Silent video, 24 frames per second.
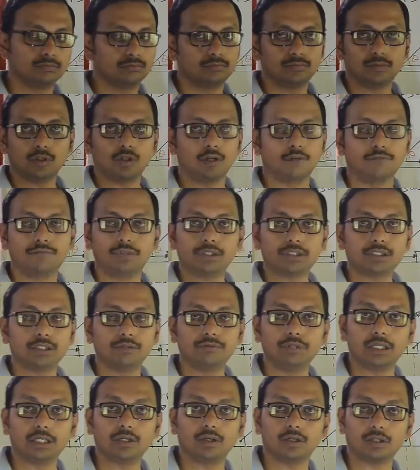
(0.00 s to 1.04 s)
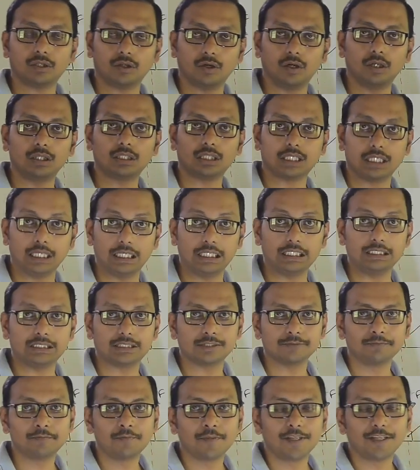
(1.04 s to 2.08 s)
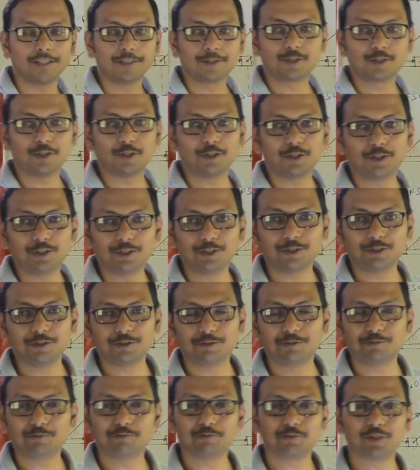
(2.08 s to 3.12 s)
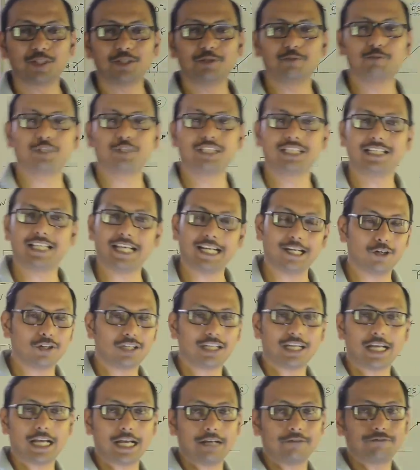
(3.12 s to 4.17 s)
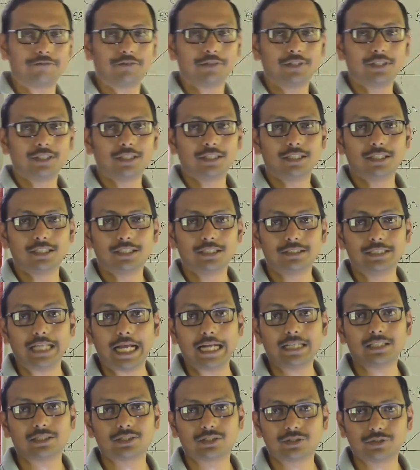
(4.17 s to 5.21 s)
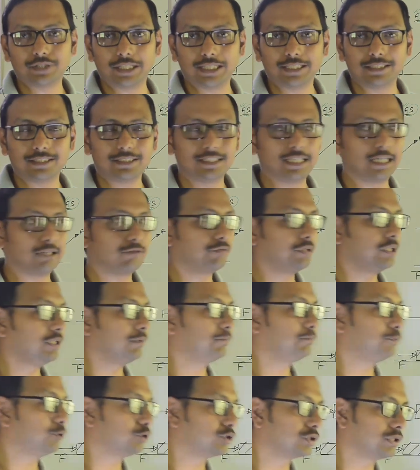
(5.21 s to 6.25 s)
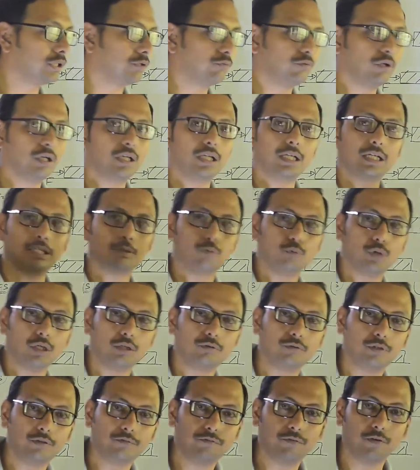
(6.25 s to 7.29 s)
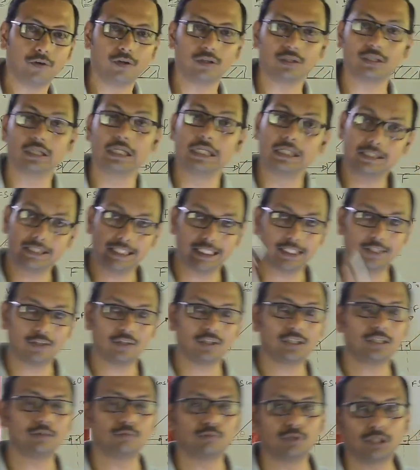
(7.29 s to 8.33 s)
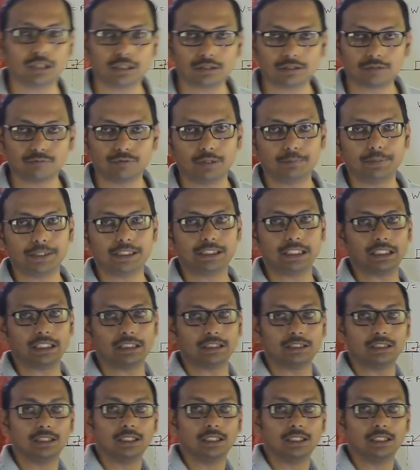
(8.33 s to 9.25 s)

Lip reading: obviously we are not all khalis, so we cannot have that strength that will push the wall and the wall will fall, then only the work will be done.